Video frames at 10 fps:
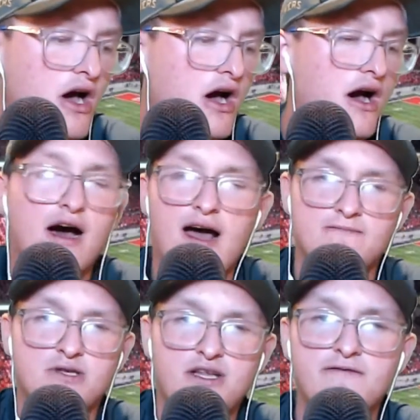I
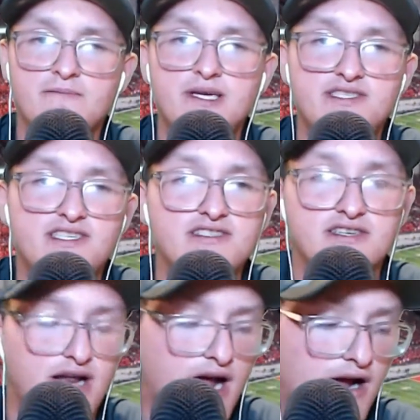believe
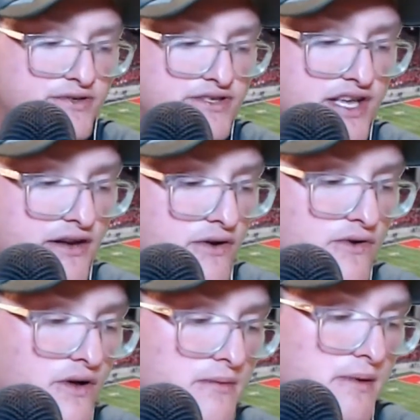midseason Iowa State and
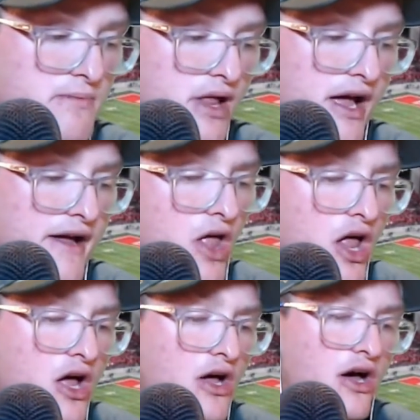Oklahoma play.
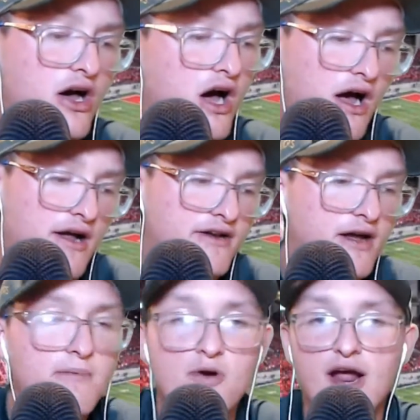
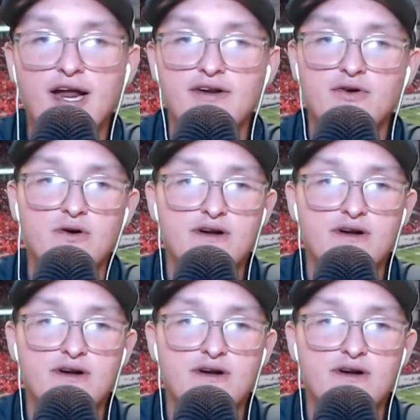Number 8, Notre